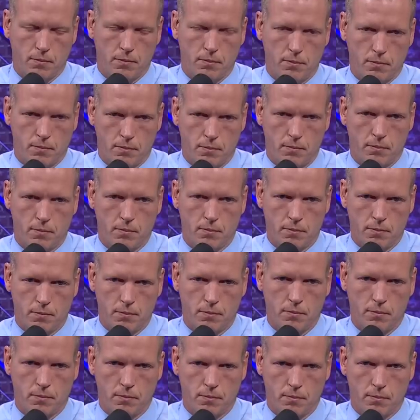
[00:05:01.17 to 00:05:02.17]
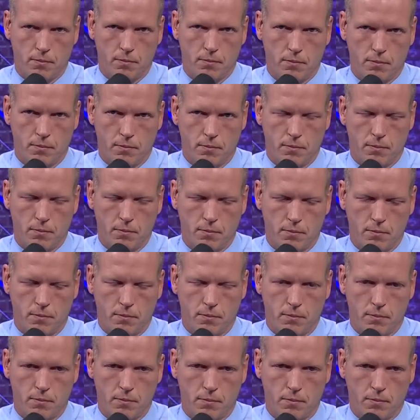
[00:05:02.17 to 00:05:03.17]

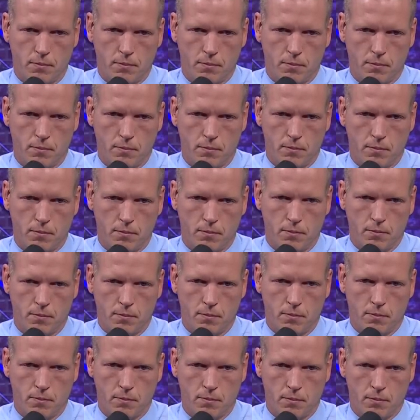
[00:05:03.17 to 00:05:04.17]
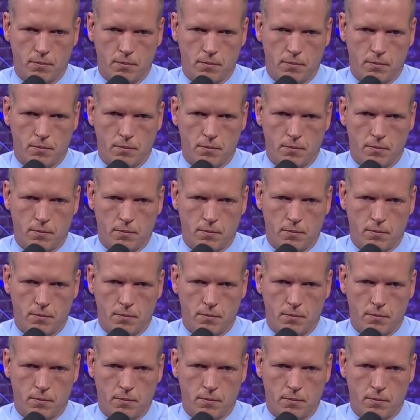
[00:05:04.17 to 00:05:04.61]
(not speaking)